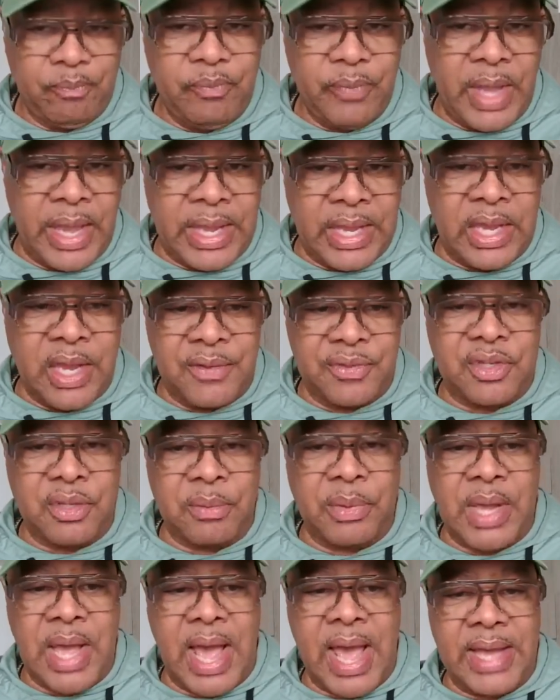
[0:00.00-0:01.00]
give some
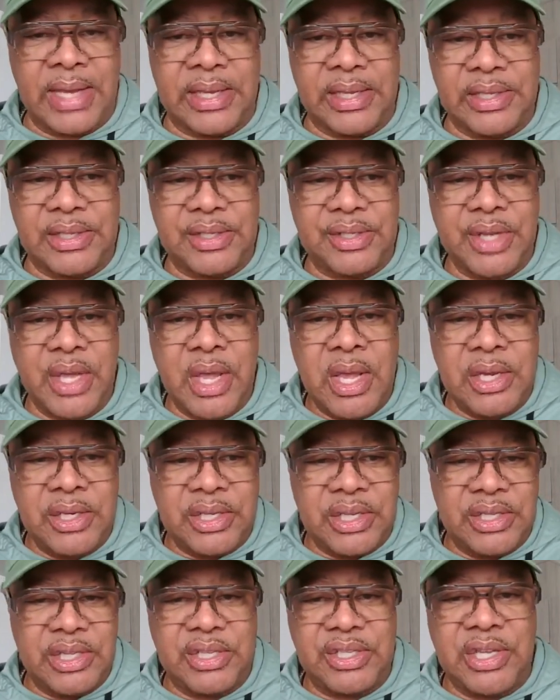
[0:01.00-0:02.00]
guidance to
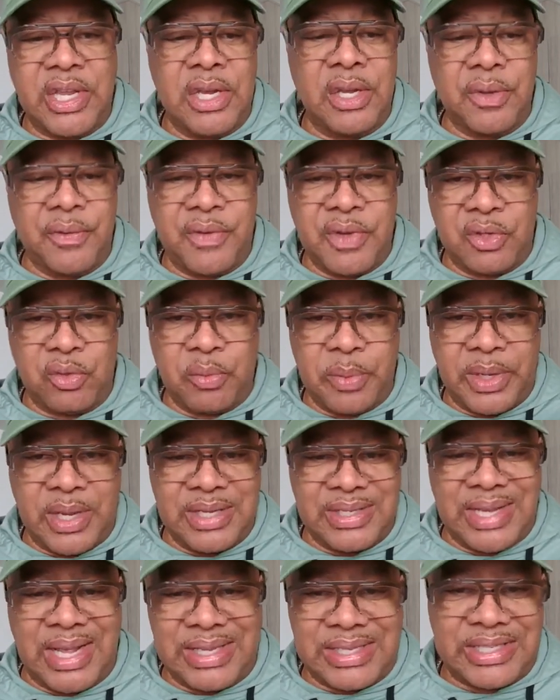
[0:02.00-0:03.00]
this individual because I
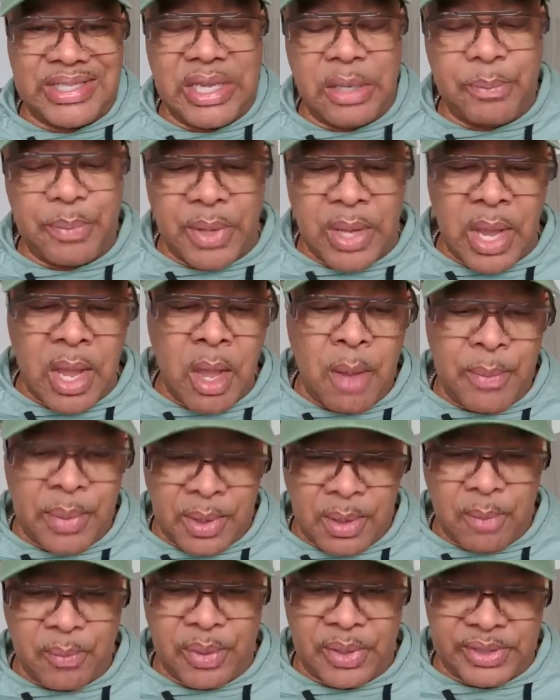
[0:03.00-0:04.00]
see
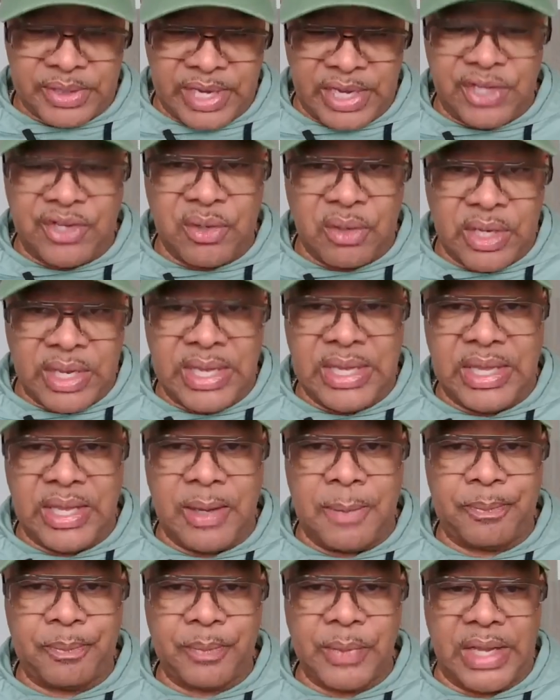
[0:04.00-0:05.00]
potential in them.
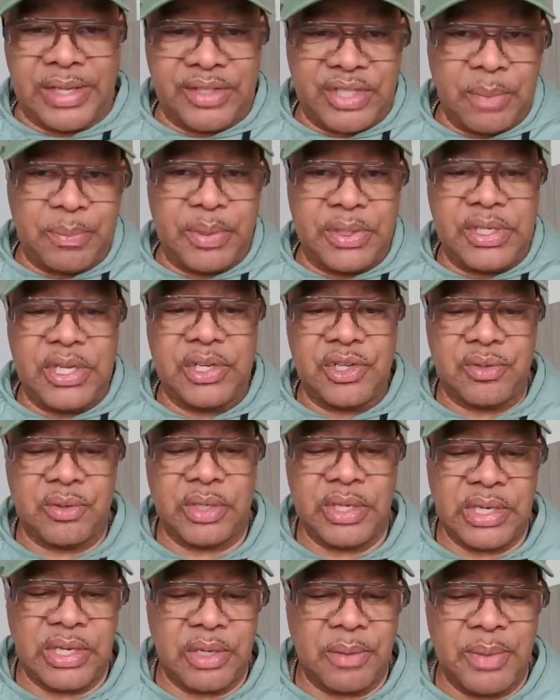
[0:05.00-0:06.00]
I see potential in
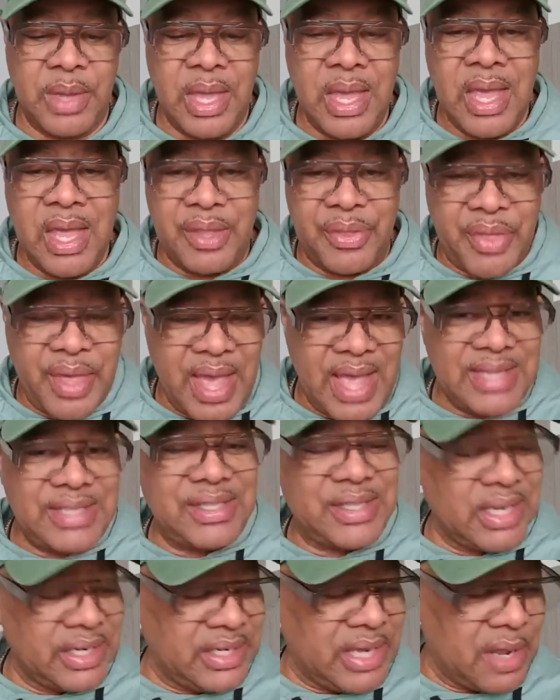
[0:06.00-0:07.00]
them. That's the
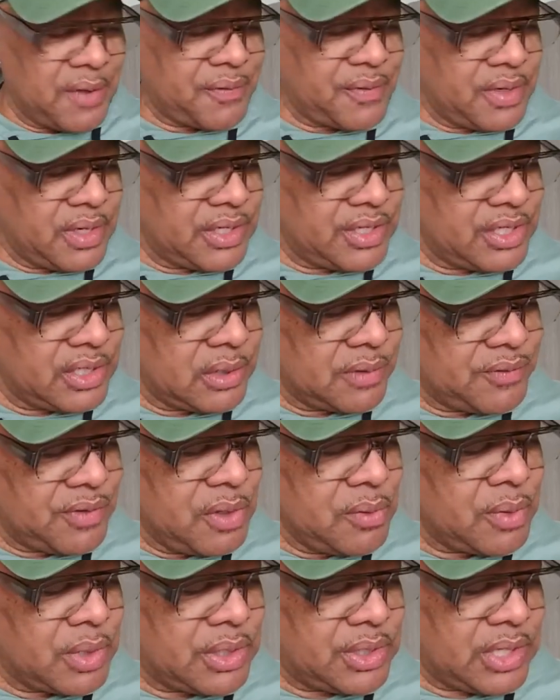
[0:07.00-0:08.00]
definition of
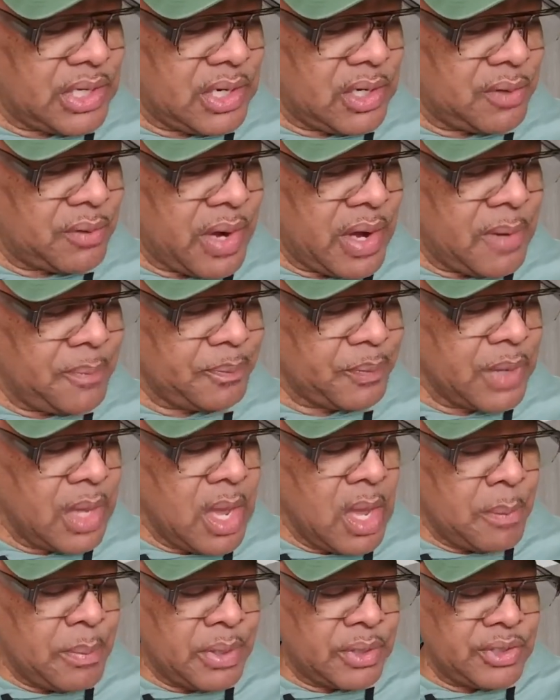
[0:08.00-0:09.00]
unity, right?
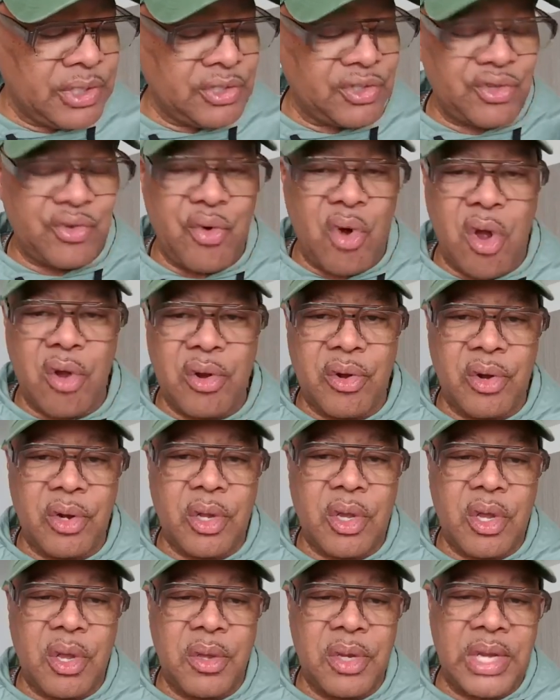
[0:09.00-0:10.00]
Building stronger
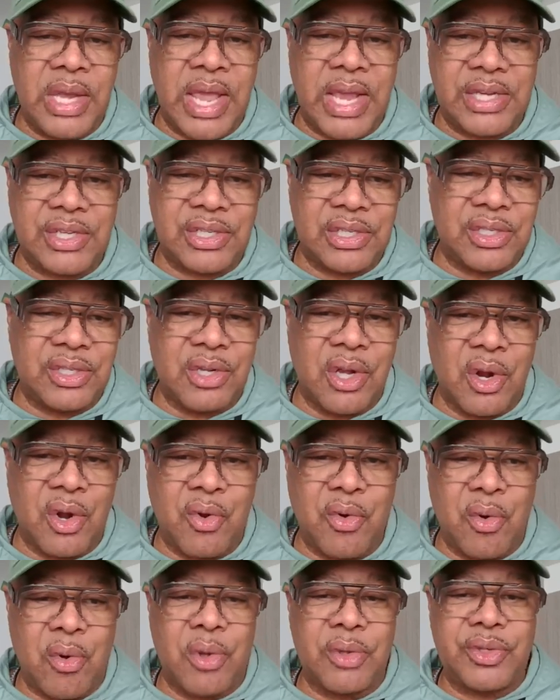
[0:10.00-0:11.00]
connections
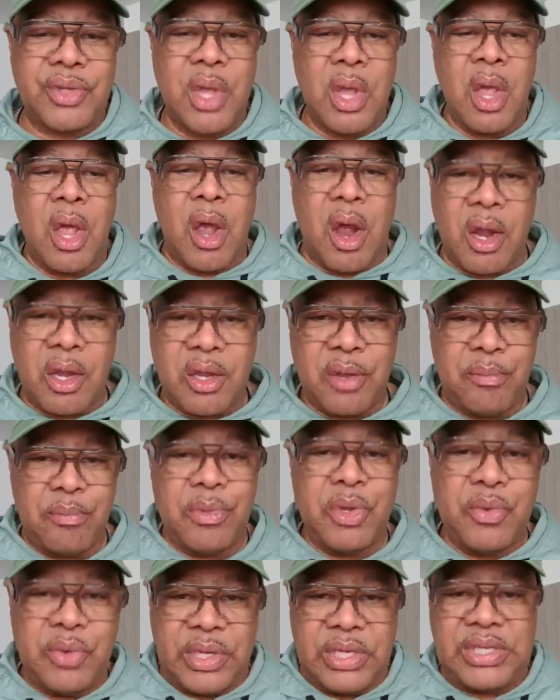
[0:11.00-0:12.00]
across our
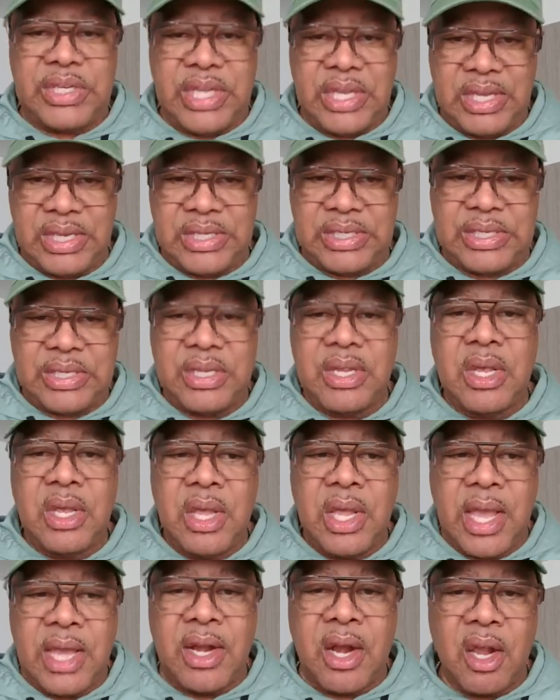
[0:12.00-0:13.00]
communities.
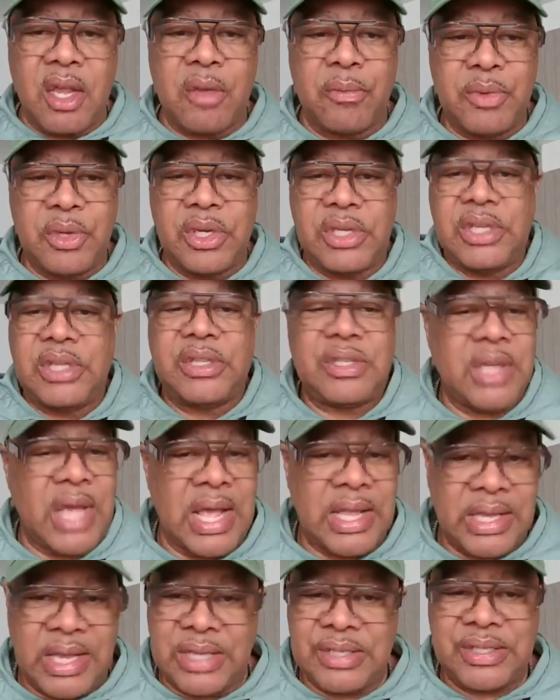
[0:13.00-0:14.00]
And our communities, like
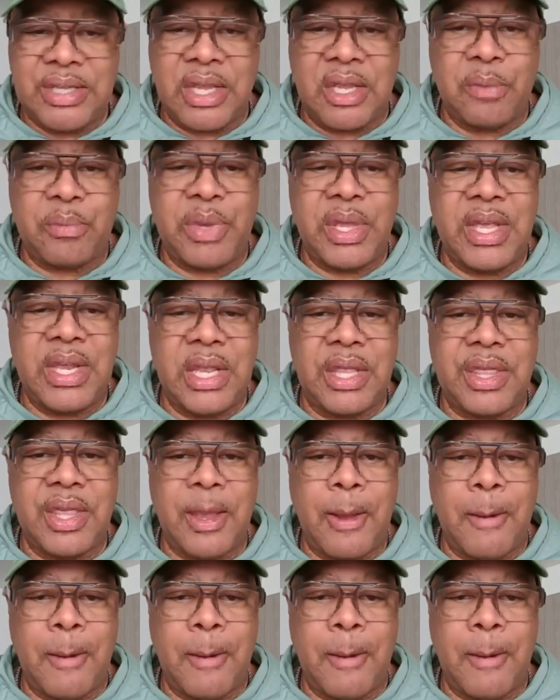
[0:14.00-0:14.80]
I said, could be anything.